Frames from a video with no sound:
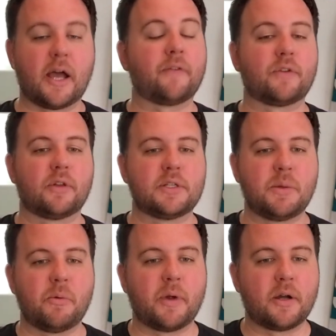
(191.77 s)
after the
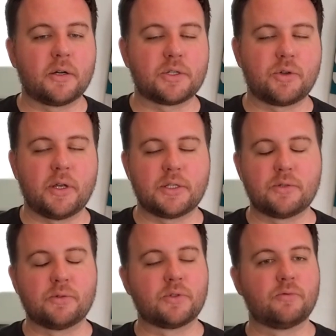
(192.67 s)
Timo Meier trade
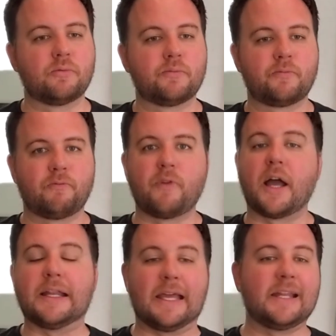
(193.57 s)
to
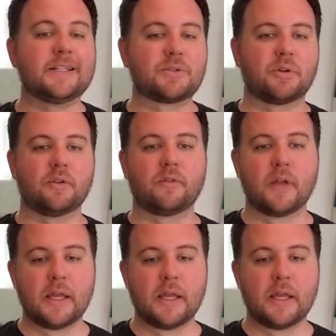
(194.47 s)
find any sort of